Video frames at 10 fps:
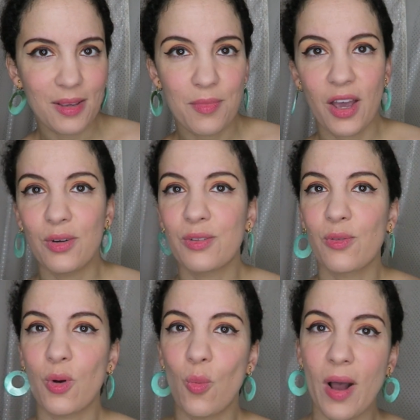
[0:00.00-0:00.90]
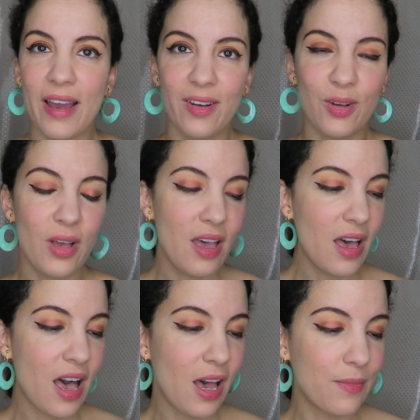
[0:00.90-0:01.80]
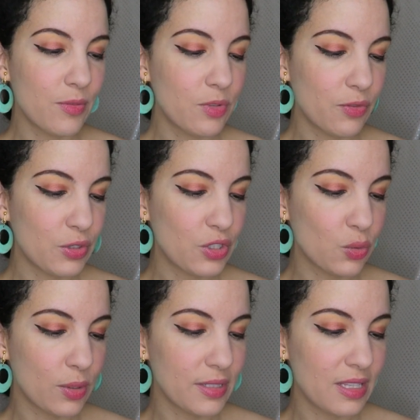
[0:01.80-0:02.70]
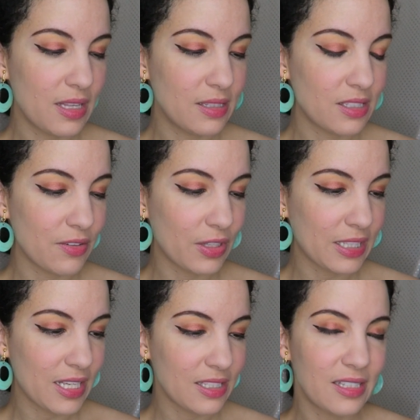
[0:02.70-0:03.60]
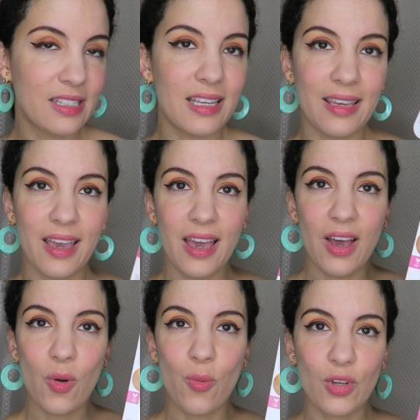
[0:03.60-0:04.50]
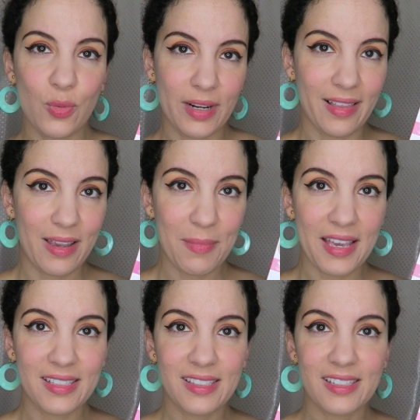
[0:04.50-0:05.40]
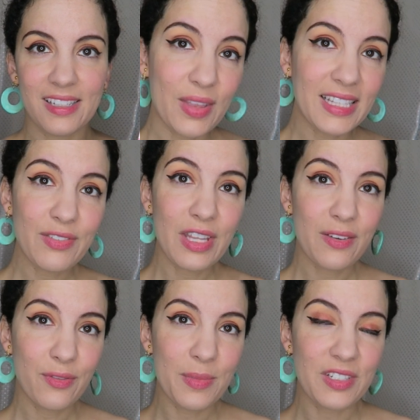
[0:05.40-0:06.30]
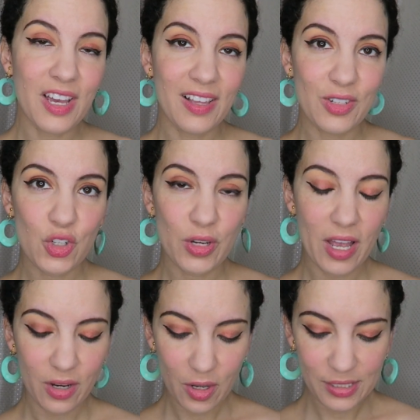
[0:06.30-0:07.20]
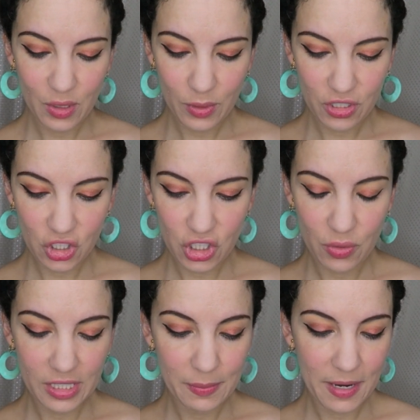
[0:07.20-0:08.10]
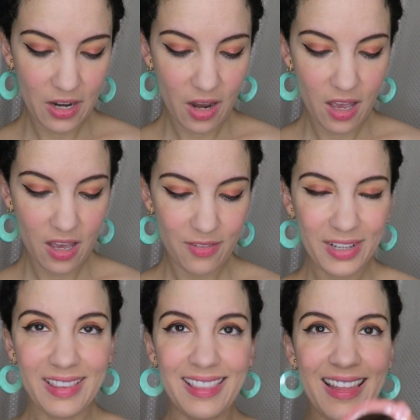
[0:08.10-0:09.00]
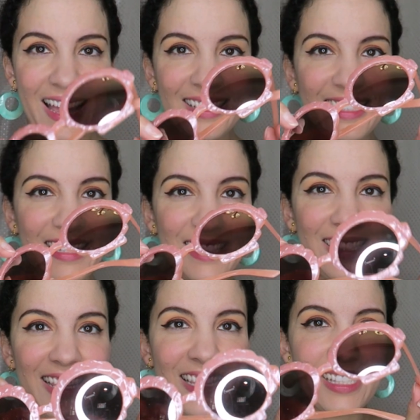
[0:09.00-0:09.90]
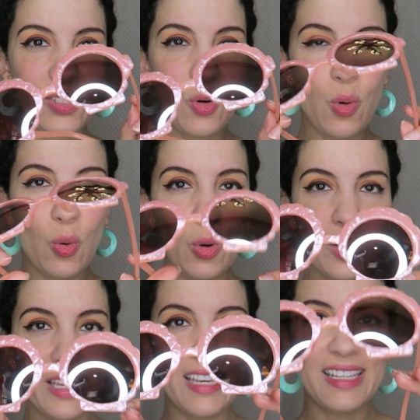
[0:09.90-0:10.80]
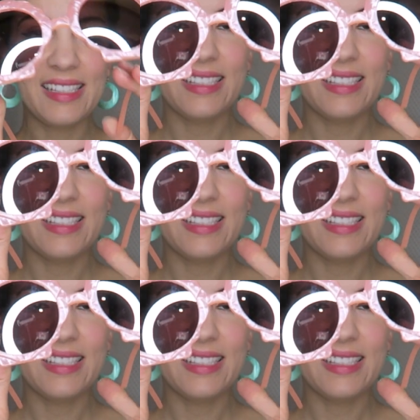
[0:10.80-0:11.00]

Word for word: some out for a while um, from different stores and stuff like that to see which one I like best. So that's everything from the Dollar Tree. I also wanted to show this pair of glasses in this corally